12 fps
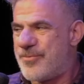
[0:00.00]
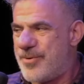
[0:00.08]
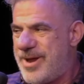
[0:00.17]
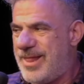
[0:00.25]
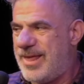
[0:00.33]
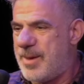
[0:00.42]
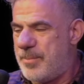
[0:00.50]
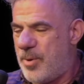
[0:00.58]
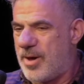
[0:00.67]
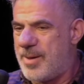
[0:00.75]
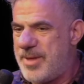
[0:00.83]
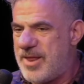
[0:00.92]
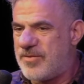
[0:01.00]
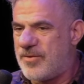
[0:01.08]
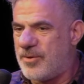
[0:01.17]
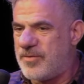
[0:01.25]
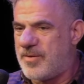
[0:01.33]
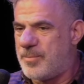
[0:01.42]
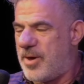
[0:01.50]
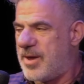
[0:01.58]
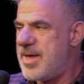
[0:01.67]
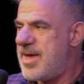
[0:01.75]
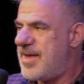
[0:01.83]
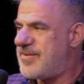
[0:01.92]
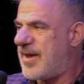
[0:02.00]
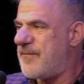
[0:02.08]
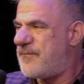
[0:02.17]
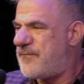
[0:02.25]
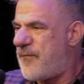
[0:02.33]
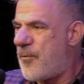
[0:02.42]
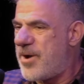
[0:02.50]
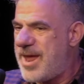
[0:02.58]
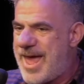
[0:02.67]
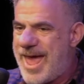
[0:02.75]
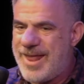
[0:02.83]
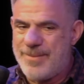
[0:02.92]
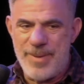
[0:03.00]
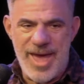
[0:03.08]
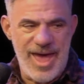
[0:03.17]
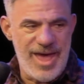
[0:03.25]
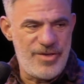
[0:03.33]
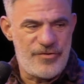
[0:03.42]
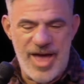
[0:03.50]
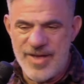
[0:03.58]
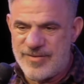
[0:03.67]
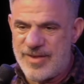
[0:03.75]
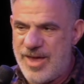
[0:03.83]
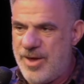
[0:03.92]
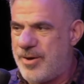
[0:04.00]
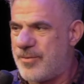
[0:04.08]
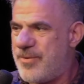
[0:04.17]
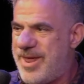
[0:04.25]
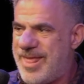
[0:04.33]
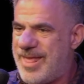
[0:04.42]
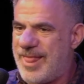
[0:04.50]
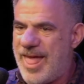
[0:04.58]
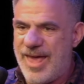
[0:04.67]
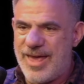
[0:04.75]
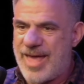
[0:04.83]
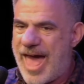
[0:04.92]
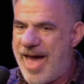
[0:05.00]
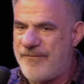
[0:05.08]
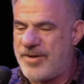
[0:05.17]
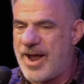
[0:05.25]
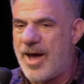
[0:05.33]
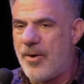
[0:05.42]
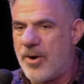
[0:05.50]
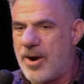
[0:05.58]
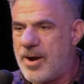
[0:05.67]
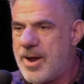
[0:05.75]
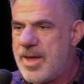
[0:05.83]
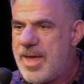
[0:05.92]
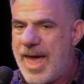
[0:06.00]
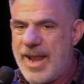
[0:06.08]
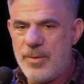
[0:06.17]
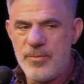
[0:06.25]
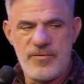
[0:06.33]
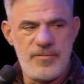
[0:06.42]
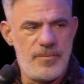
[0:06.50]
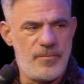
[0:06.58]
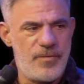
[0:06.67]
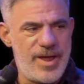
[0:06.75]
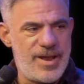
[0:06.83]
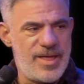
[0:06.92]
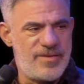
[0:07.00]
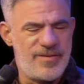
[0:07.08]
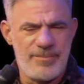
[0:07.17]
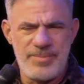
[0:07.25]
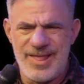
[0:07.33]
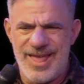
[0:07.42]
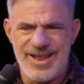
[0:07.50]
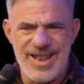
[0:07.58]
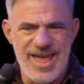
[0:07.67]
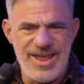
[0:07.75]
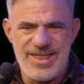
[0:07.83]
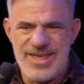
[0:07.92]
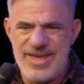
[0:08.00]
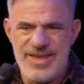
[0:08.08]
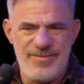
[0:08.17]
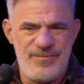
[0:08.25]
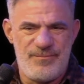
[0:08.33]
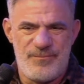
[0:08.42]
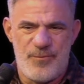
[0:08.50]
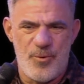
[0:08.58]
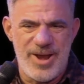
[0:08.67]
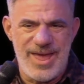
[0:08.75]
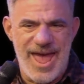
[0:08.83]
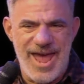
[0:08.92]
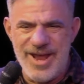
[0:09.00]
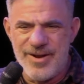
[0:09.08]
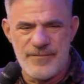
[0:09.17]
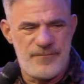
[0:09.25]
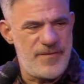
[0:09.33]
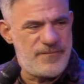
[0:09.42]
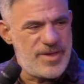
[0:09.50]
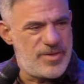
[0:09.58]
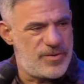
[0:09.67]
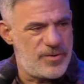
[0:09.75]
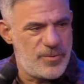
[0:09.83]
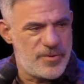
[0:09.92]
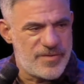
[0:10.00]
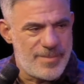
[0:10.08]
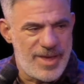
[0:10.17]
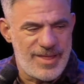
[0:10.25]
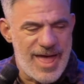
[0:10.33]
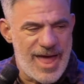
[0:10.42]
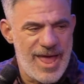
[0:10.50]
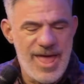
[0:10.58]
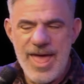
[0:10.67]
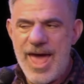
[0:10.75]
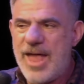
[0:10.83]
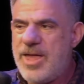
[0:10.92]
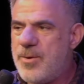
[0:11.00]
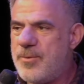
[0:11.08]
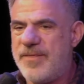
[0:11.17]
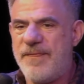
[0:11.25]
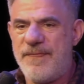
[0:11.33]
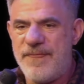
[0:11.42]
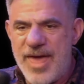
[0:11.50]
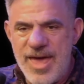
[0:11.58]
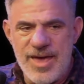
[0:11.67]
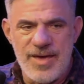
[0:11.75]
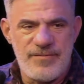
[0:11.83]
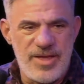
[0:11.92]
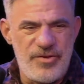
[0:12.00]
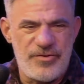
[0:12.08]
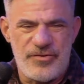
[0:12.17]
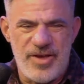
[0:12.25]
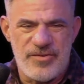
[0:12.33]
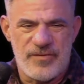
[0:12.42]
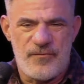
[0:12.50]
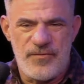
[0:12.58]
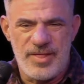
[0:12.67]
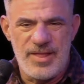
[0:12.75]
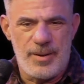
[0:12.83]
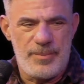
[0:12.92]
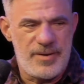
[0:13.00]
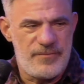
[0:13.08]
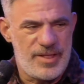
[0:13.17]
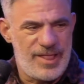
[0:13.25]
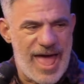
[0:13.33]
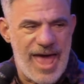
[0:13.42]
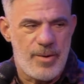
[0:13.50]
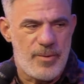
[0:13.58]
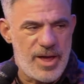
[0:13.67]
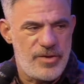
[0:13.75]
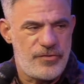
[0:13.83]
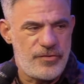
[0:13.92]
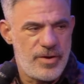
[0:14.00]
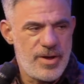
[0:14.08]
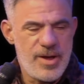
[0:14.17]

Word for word: really a book. I mean, it's also no, it's a book. Essay. It's, it's like a forty-eight page yeah. essay. You could read it in like half an hour. Yeah. And it was written in something like nineteen forty-eight or fifty-two or something like that. And you would think, if they just changed a f- little bit of the language,